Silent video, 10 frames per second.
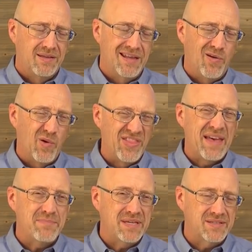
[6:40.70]
Now, what
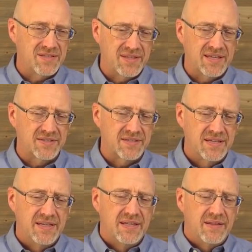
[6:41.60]
that means is this.
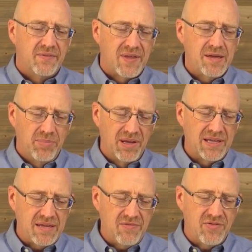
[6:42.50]
They
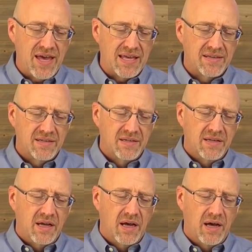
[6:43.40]
believe that
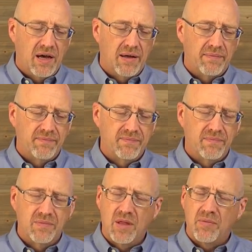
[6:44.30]
uh,
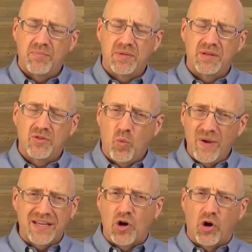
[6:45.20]
the, the
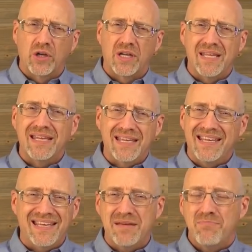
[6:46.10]
wicked aren't going to
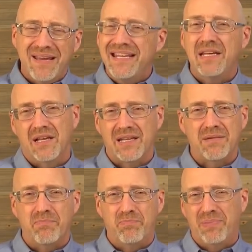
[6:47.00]

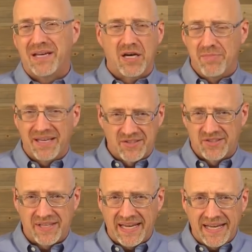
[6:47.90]
immediately become
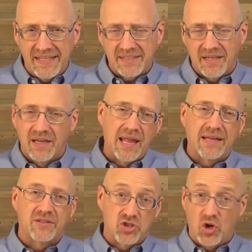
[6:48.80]
extinct
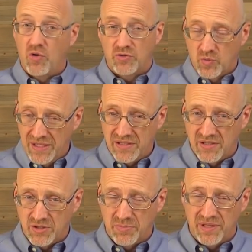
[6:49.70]
like the Jehovah's
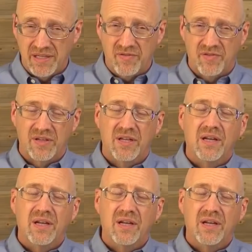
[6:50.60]
Witnesses believe.